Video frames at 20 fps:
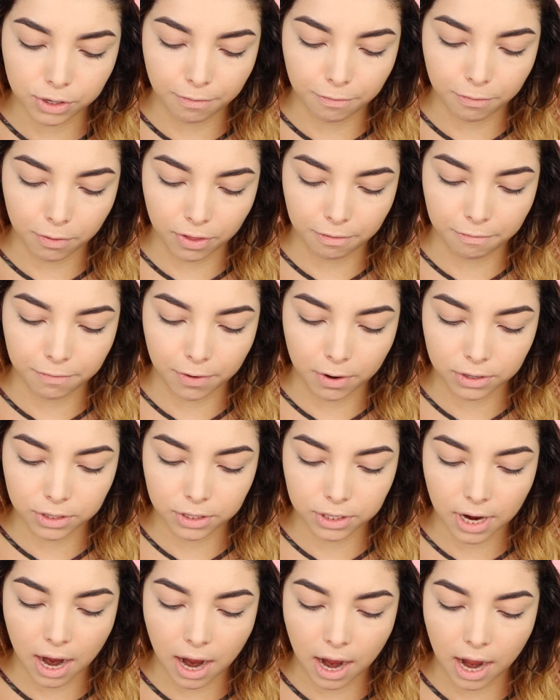For the
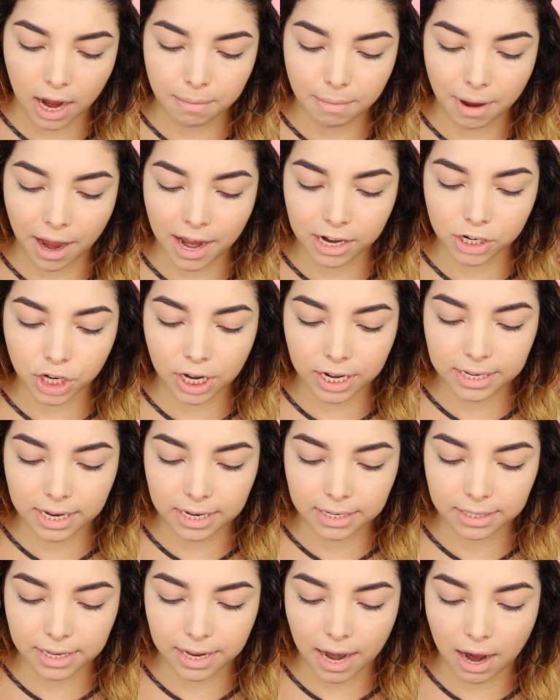first time, I actually
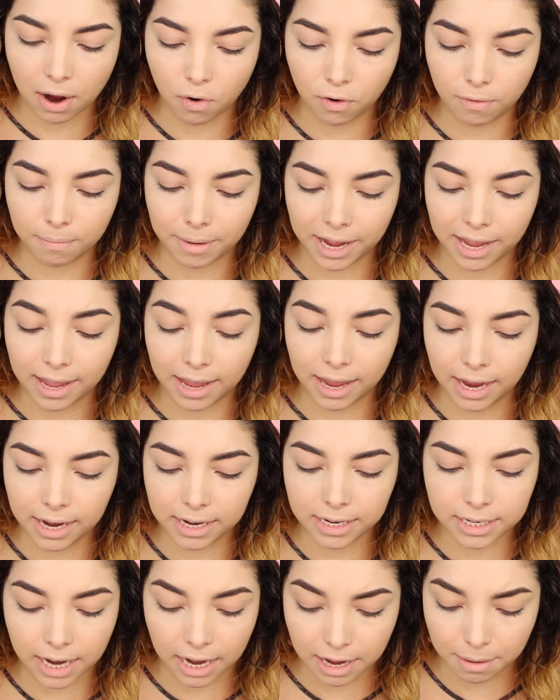tested out on my
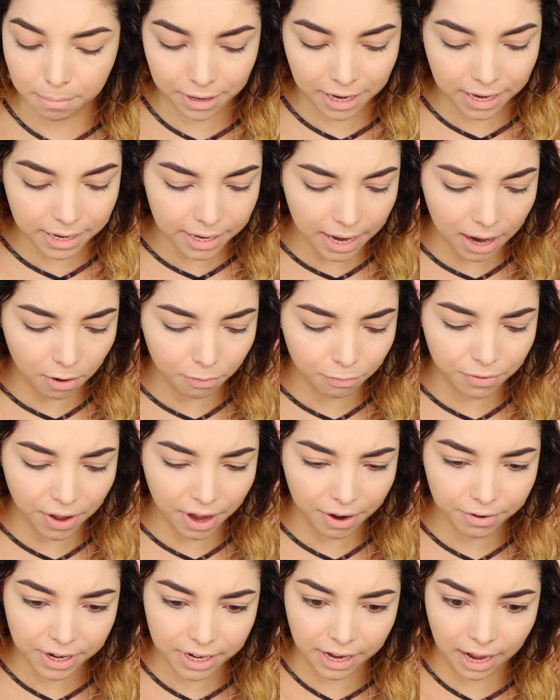hand, and it blended out
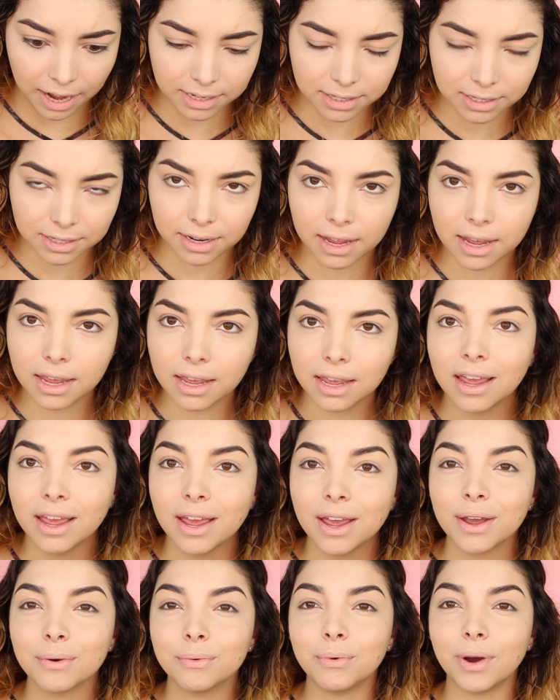very nicely
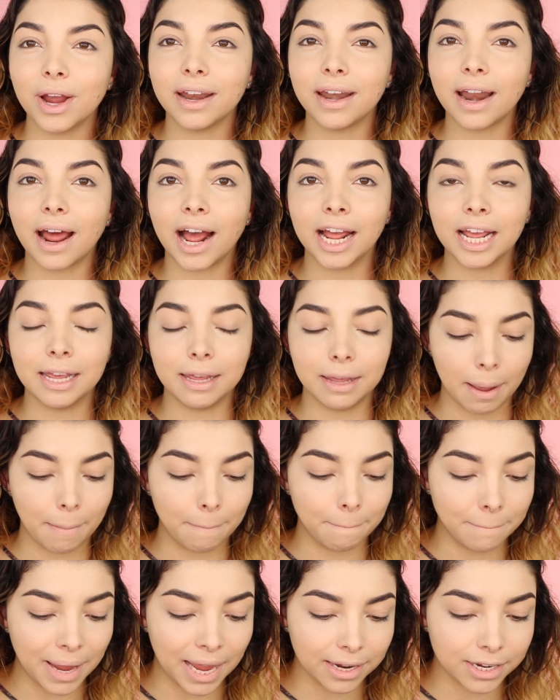when I
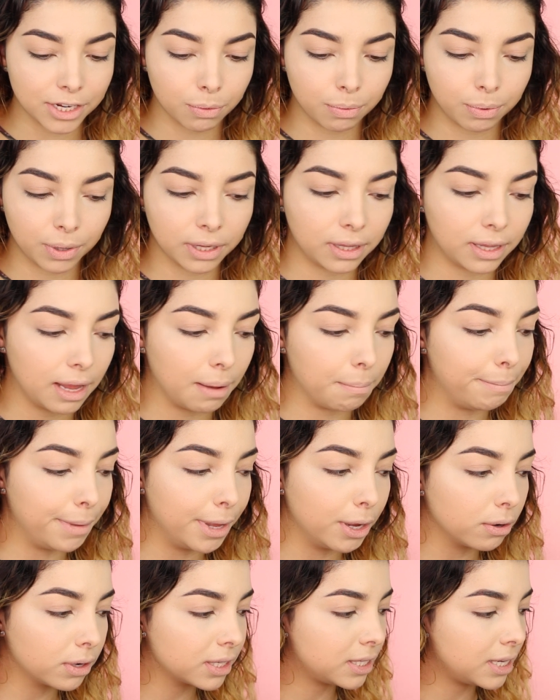met with the
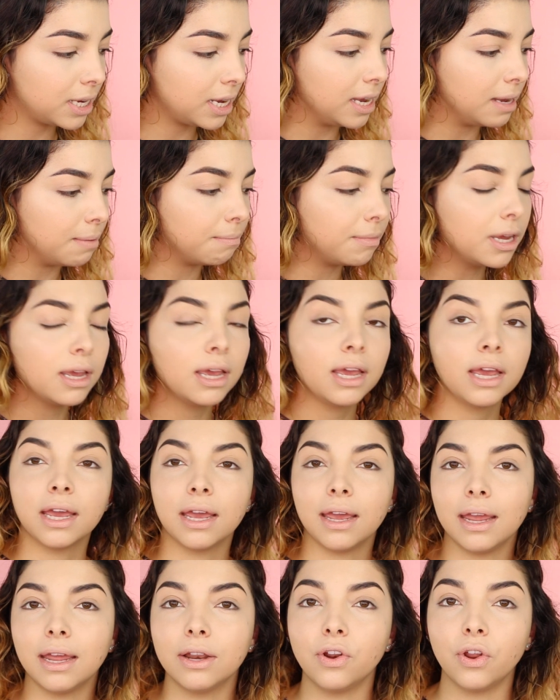Milk team
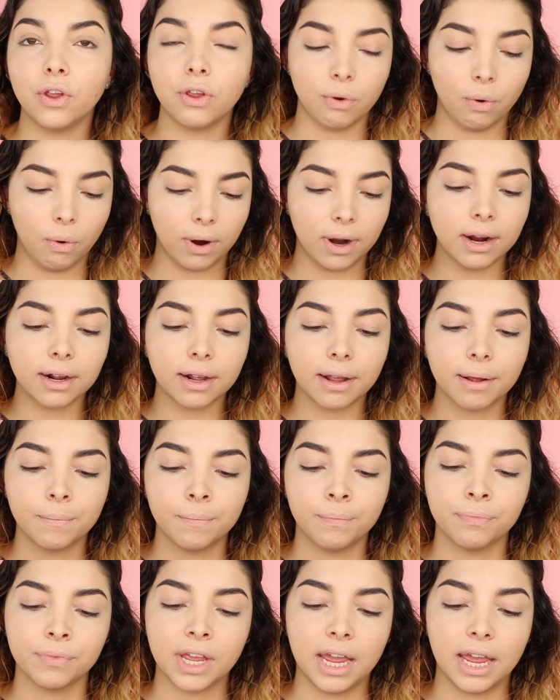in New York,
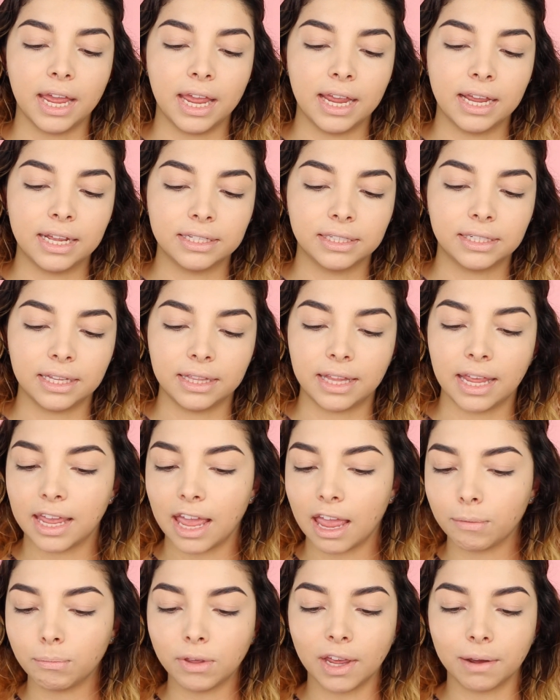and they
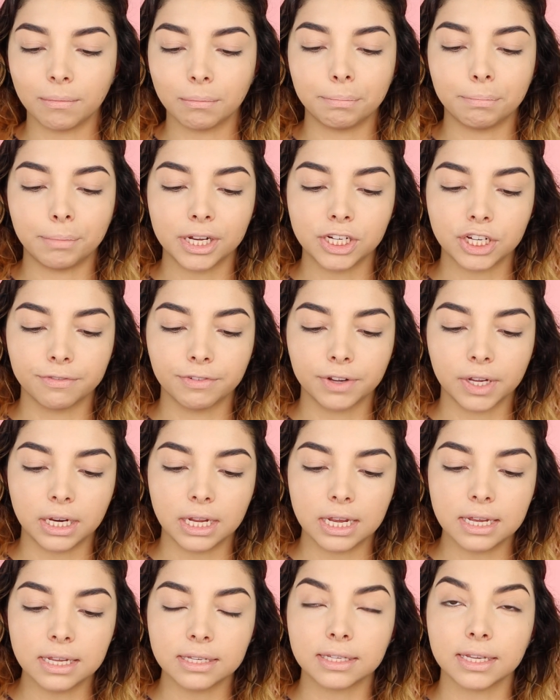gave me a bunch of
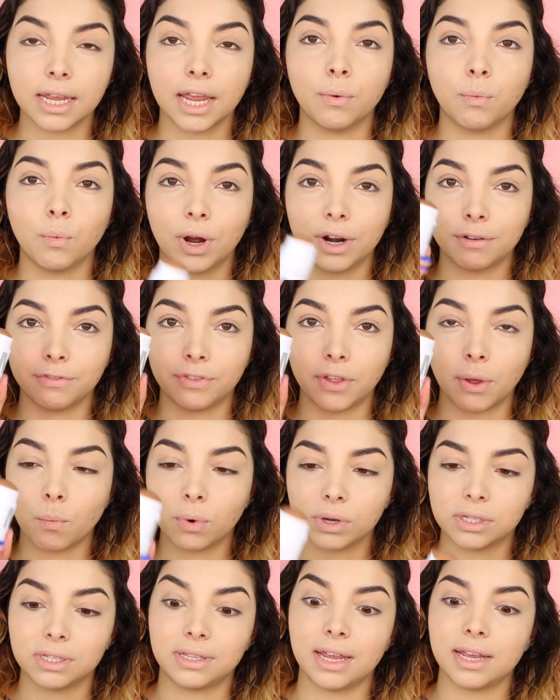goodies, and one of them
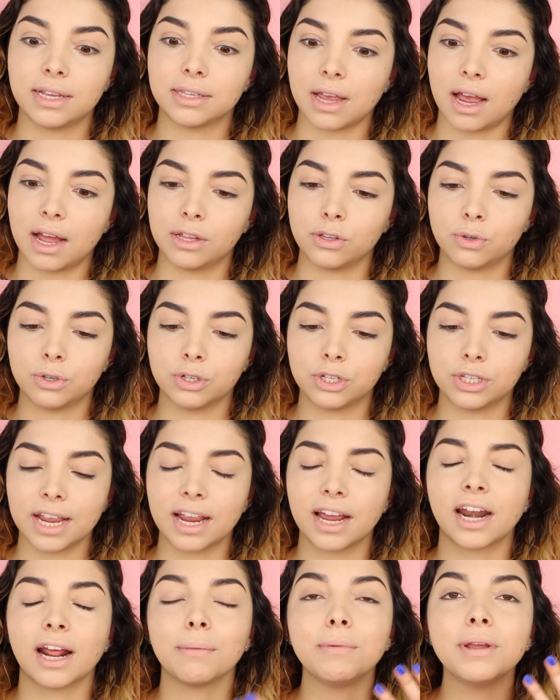was this contour stick.
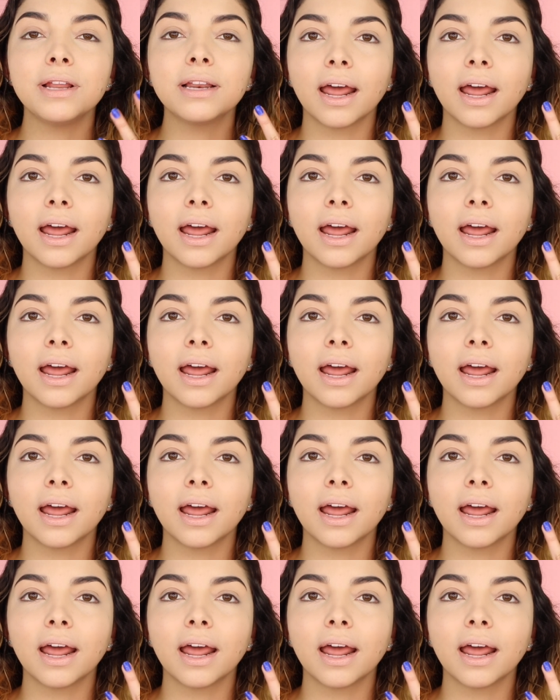And I've